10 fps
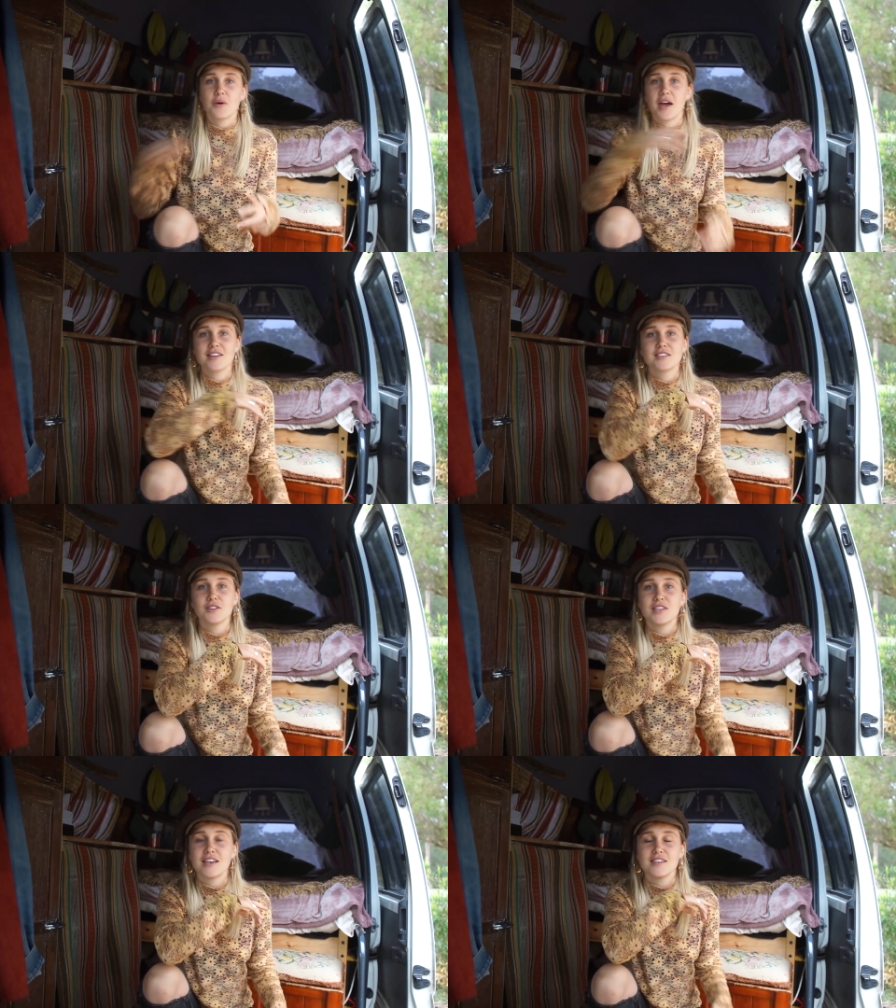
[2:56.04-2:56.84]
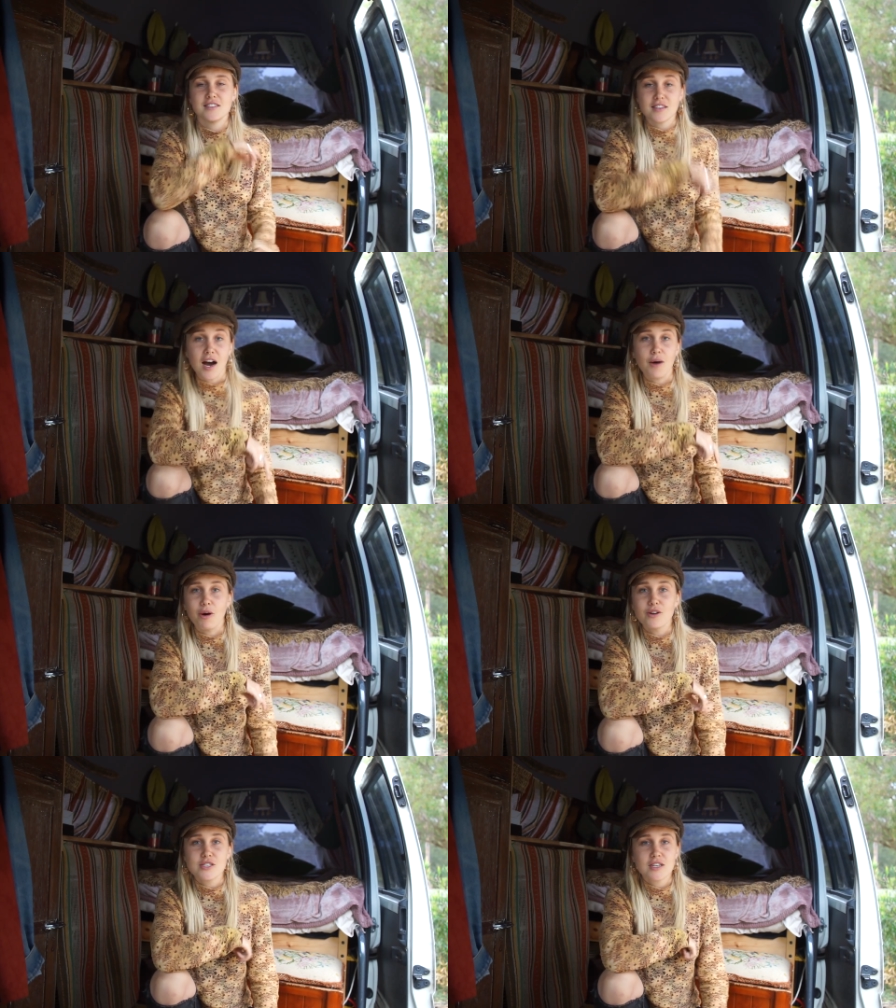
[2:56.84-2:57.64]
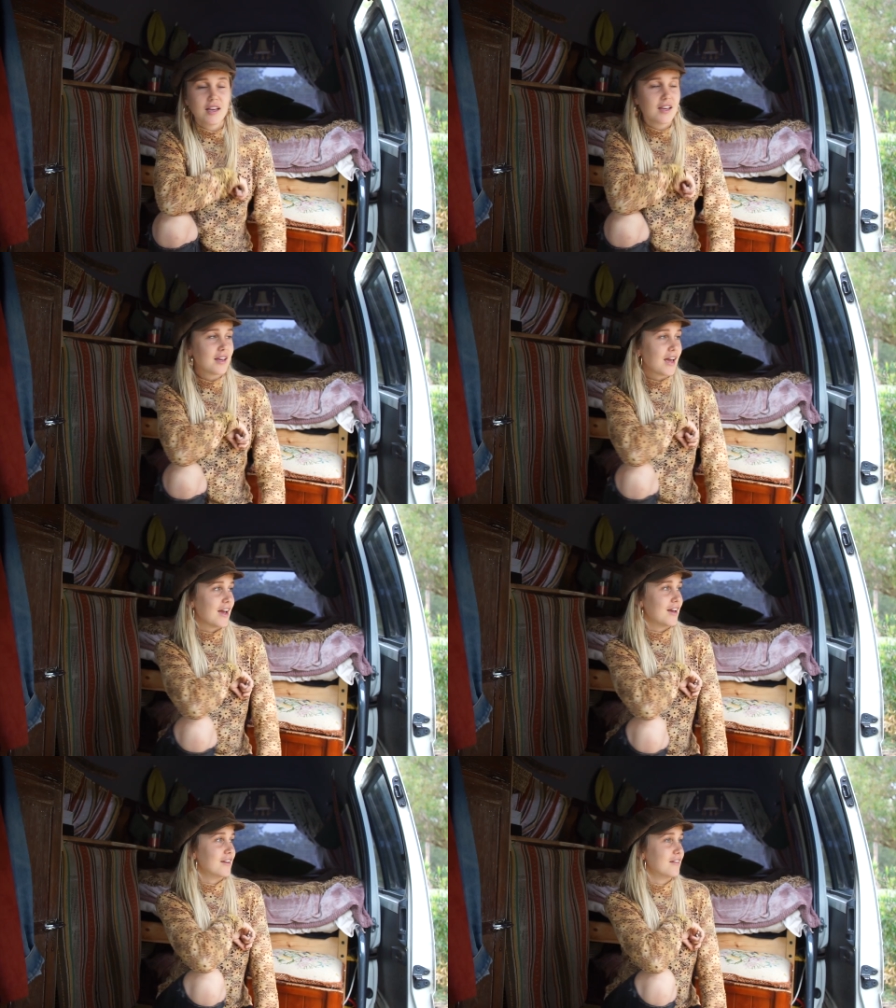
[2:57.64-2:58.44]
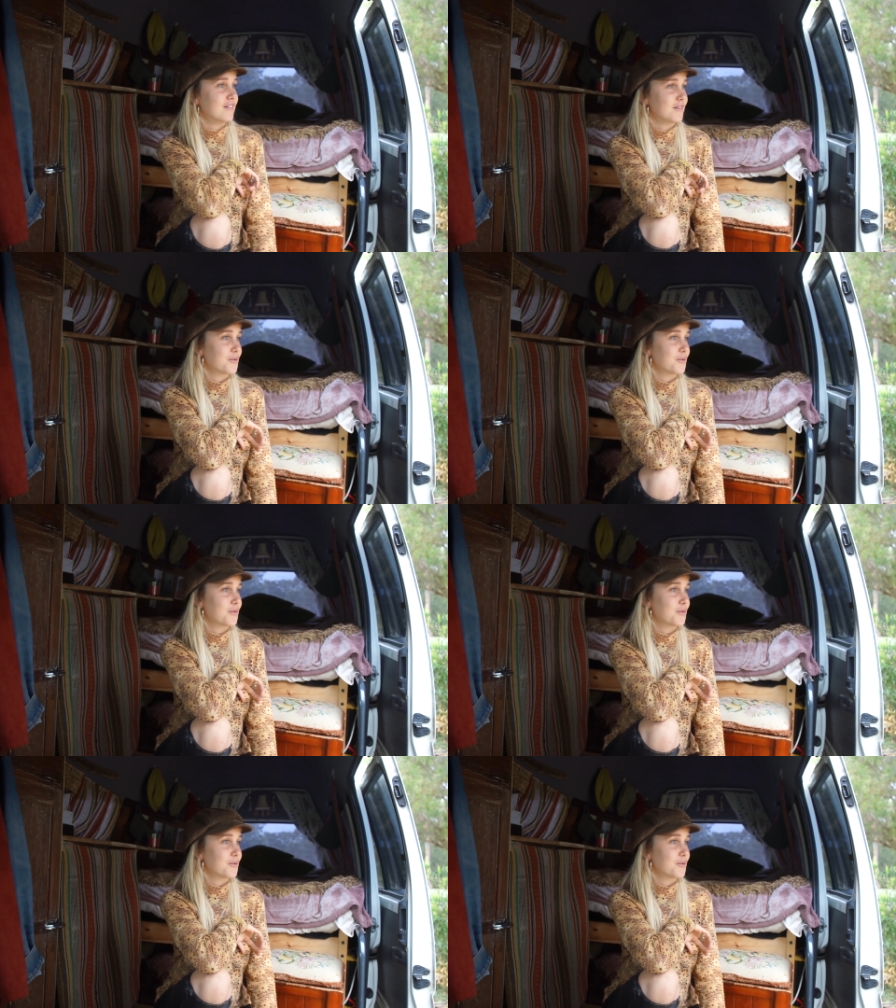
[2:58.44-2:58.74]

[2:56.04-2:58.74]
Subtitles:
I had to go take it to the car wash and